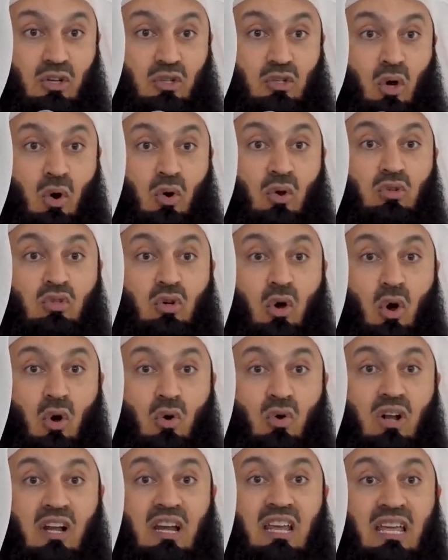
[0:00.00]
don't
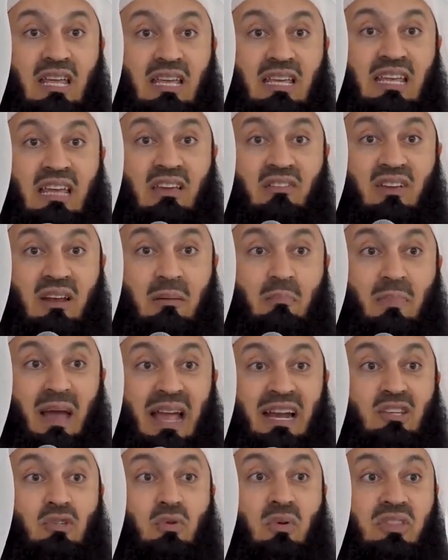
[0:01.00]
only give it
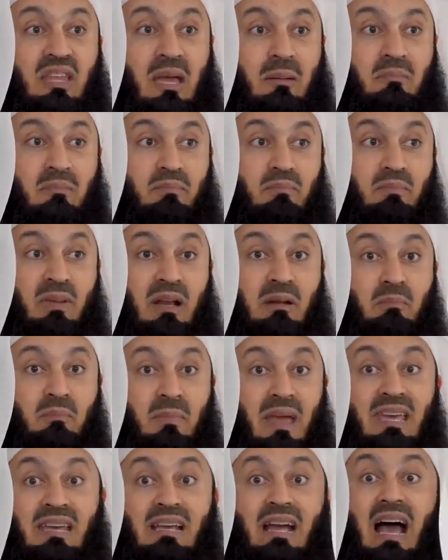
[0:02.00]
back to them, but
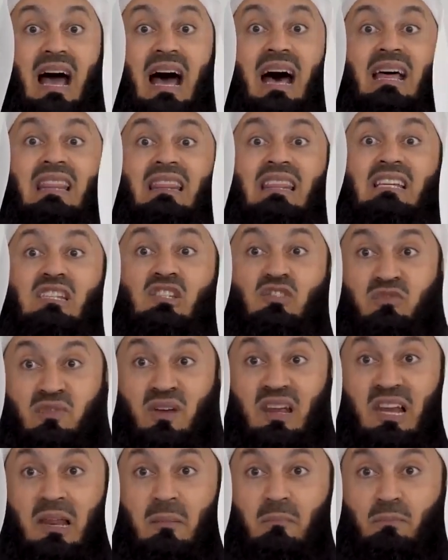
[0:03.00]
make others
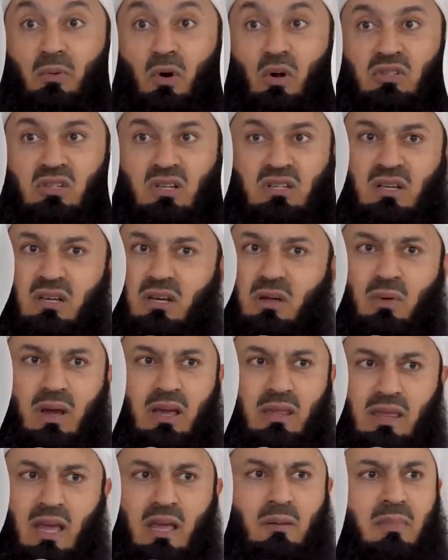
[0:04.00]
feel important in a
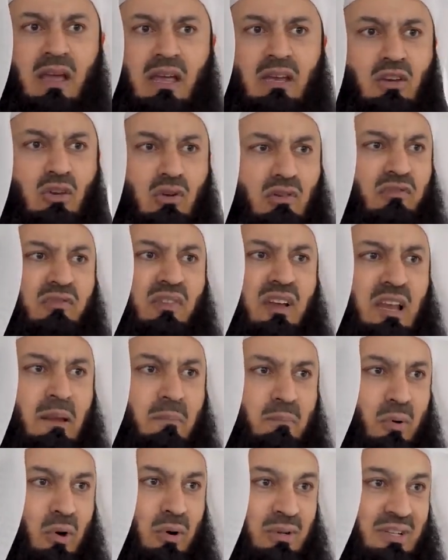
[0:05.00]
way they made you feel
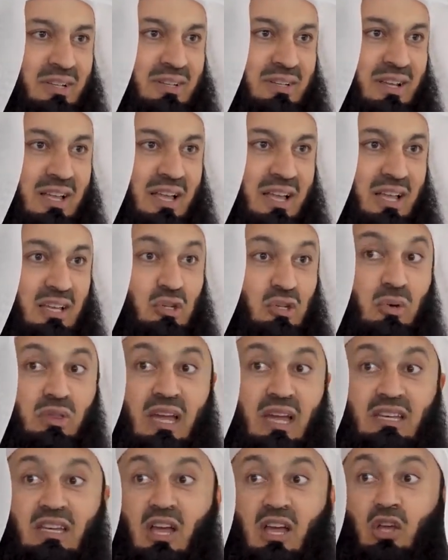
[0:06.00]
important, so
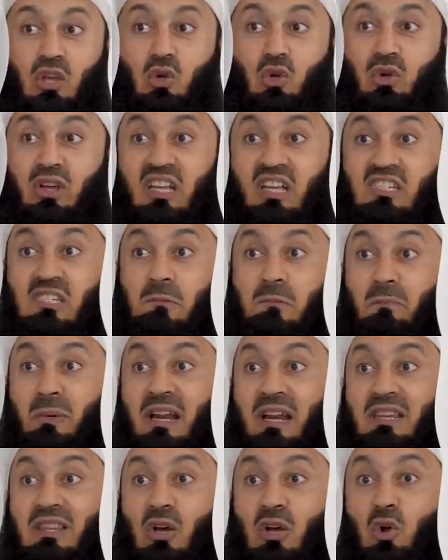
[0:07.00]
that you can
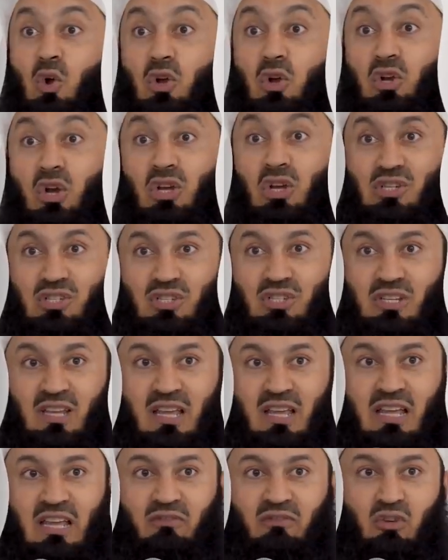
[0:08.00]
spread the goodness.
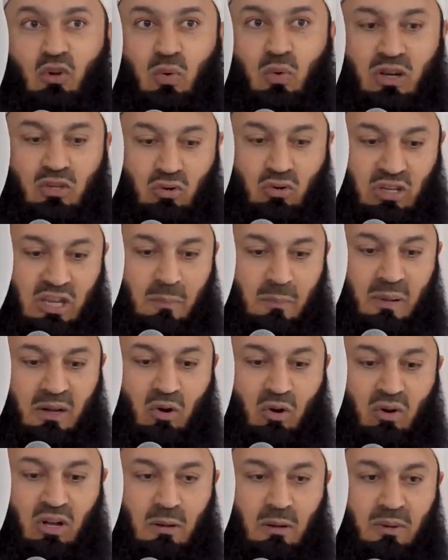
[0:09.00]
If you were to keep
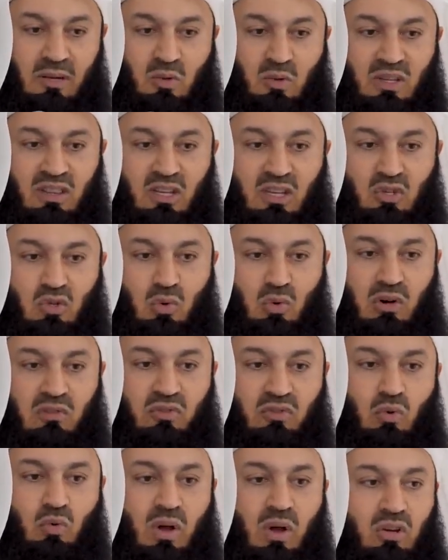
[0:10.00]
it only between the two
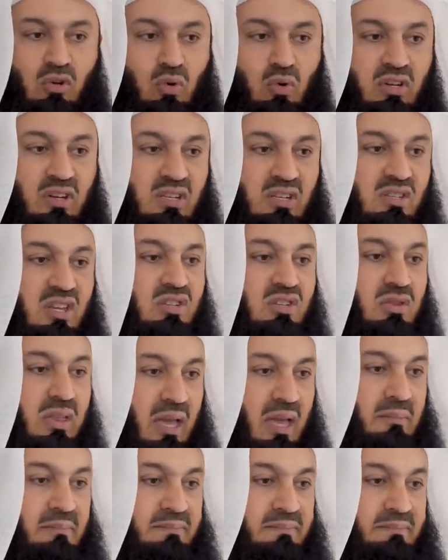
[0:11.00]
of you, what goodness is
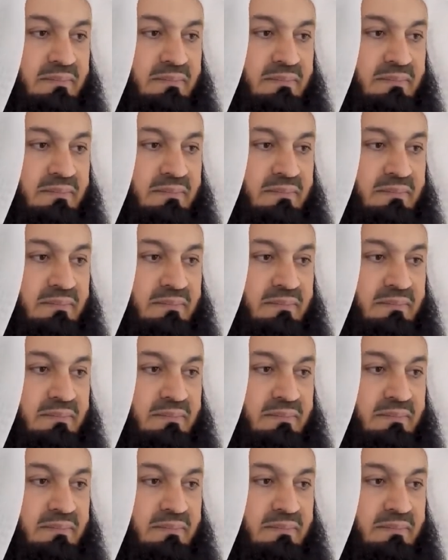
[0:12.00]
there?